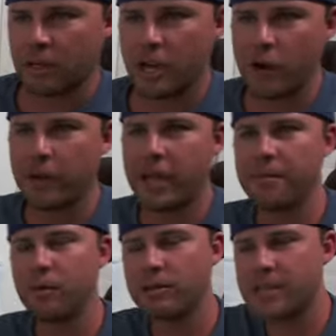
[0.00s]
Alright, we
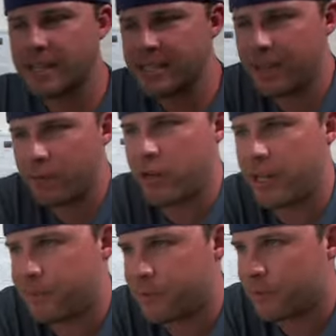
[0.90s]
got multi-team
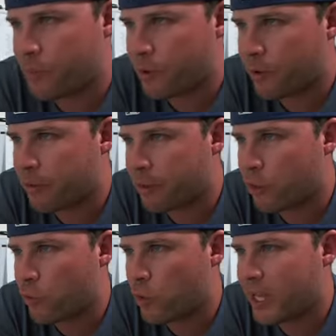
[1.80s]
rims from our
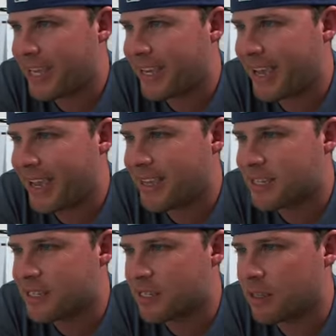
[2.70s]

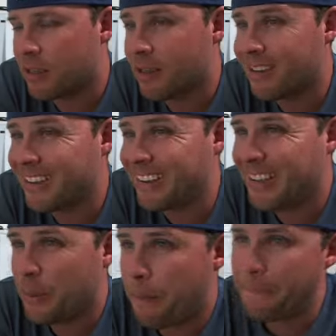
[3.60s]
three-case
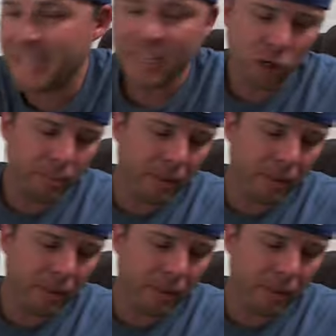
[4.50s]
bigger